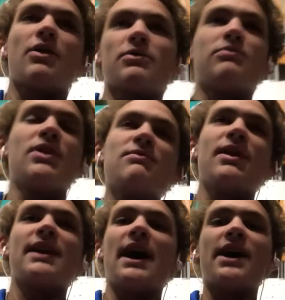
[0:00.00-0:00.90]
Me and my
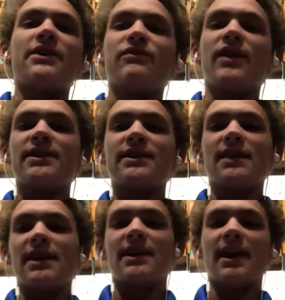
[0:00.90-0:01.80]
dad invented
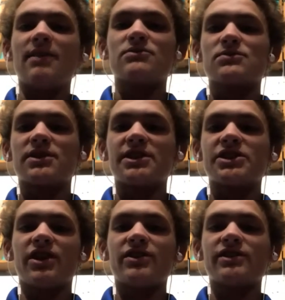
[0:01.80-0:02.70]
like games with
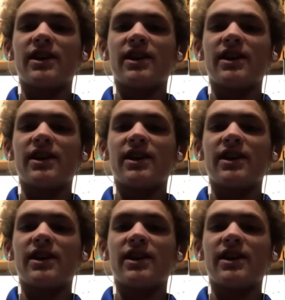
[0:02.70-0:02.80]
each other.